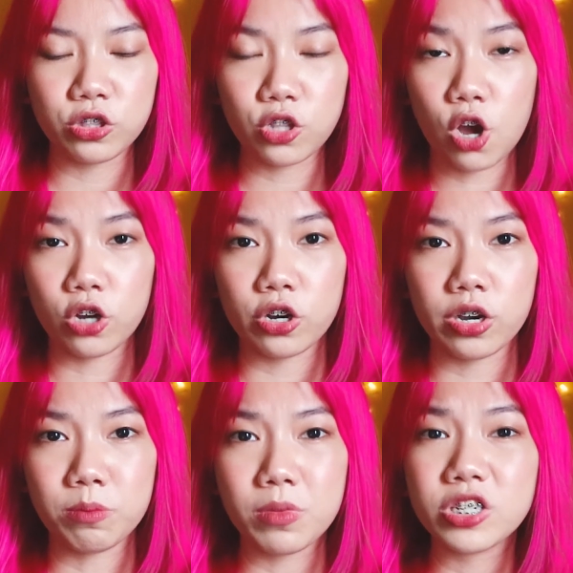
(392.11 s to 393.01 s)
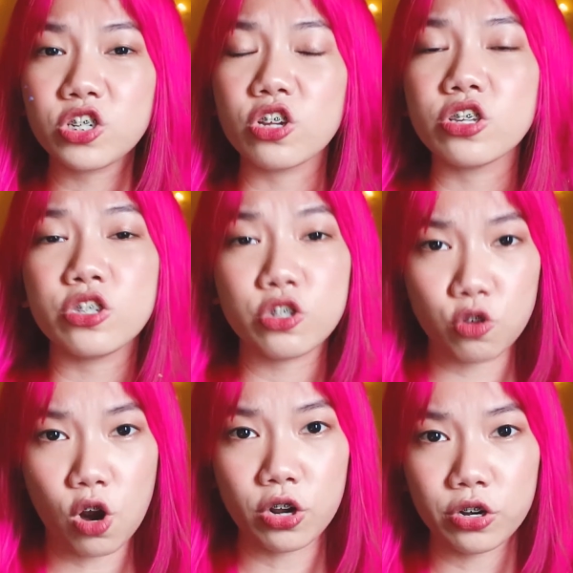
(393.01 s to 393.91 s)
longer and much
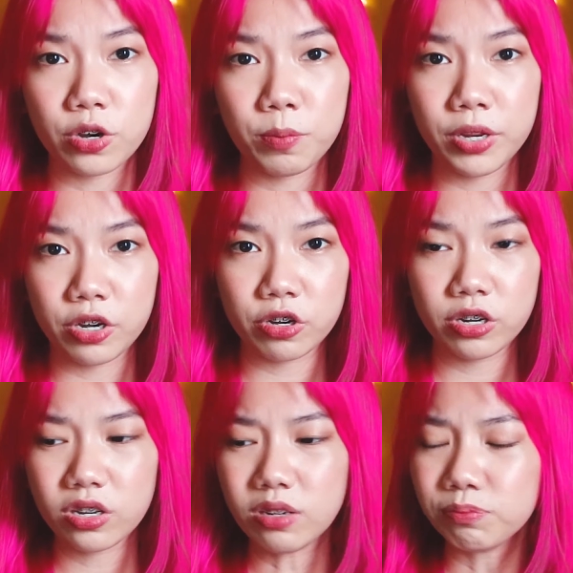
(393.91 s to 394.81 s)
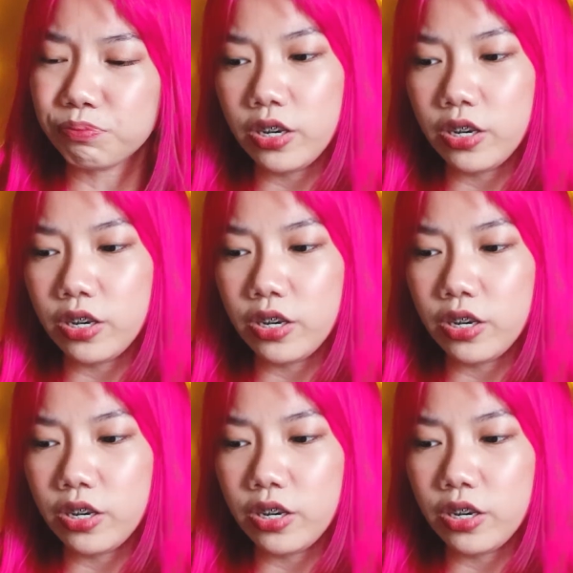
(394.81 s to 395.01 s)
stronger period.